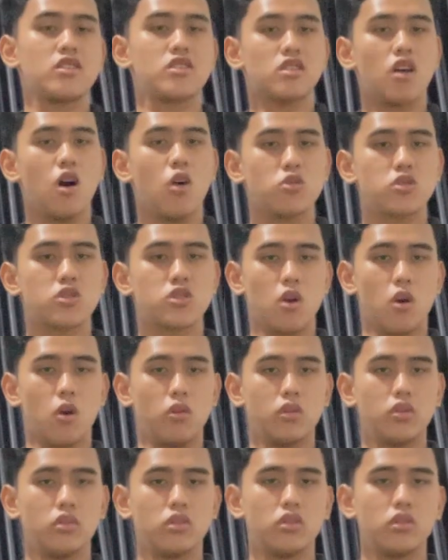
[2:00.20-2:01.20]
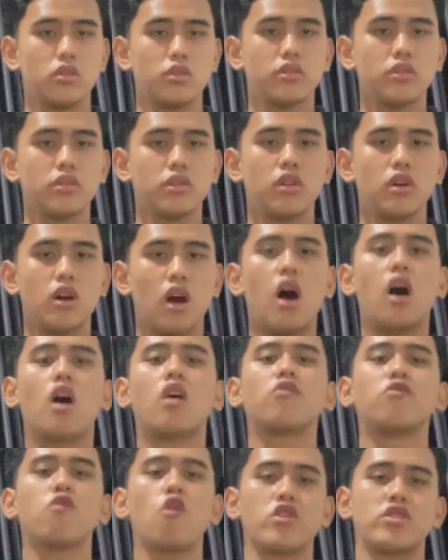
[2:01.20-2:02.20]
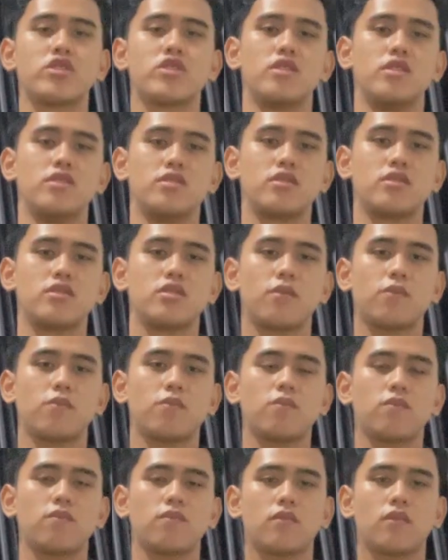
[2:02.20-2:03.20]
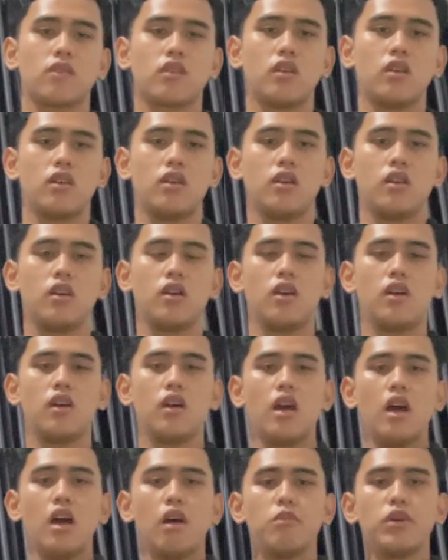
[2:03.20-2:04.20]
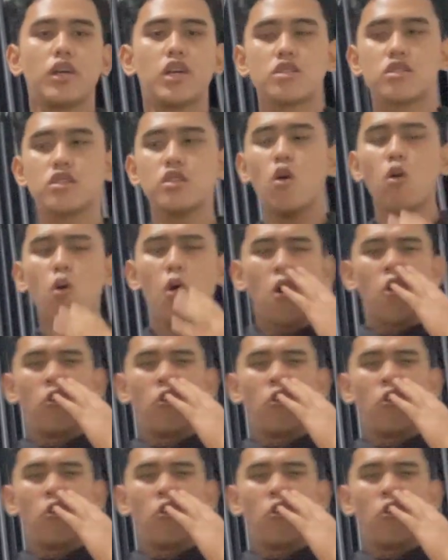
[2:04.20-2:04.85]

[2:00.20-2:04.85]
is also our voices. Because you know,